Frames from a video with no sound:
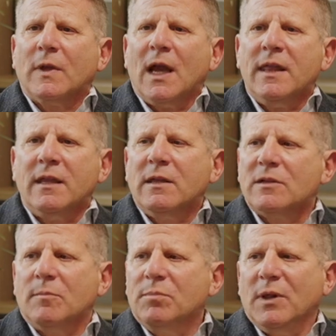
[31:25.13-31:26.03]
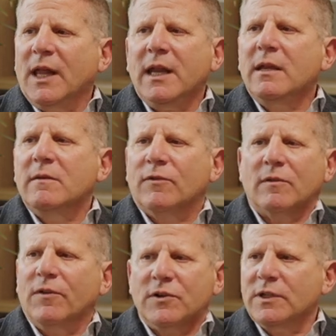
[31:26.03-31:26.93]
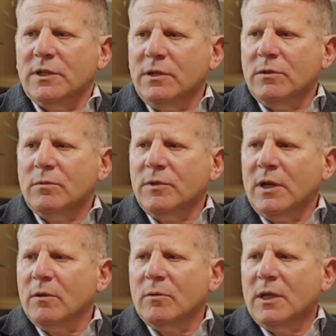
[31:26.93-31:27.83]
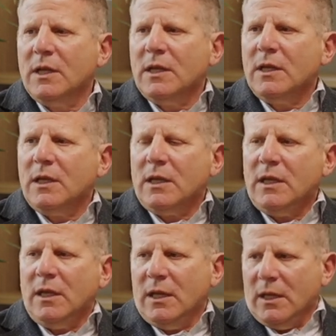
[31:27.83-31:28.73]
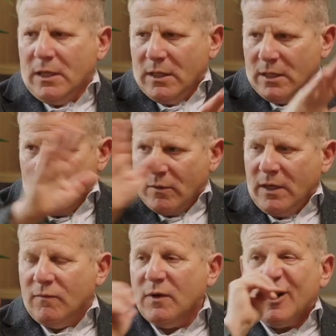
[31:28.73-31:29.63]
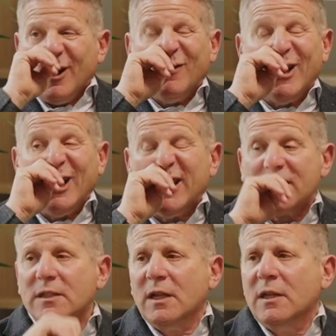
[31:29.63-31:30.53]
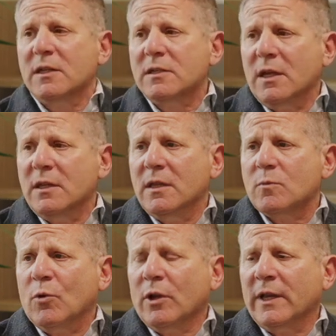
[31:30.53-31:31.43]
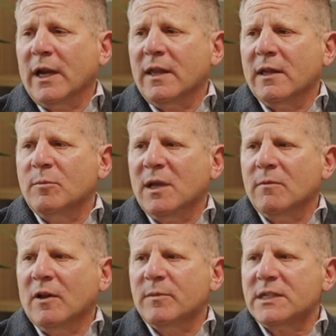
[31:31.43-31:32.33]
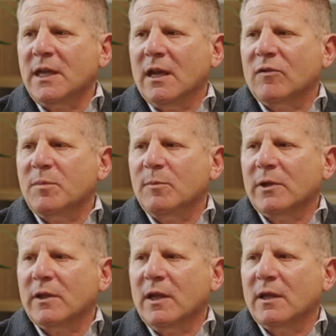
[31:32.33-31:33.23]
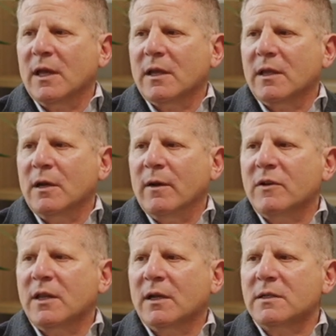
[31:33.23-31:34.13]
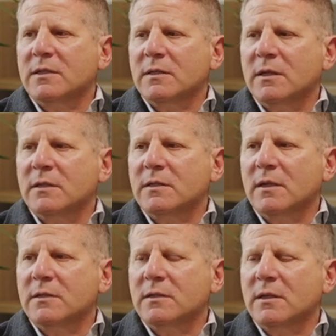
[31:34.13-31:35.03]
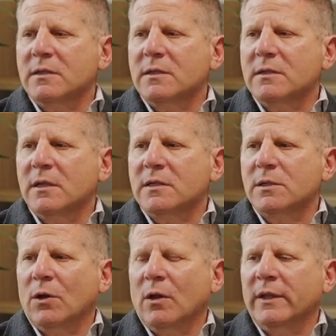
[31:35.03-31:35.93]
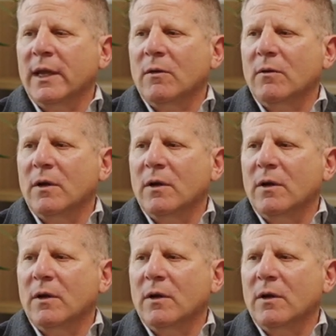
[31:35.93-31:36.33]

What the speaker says: I think there's plenty for folks to do, you know, even in this world, and I think it would be a real mistake for people to think like, you know, everything is stalled now.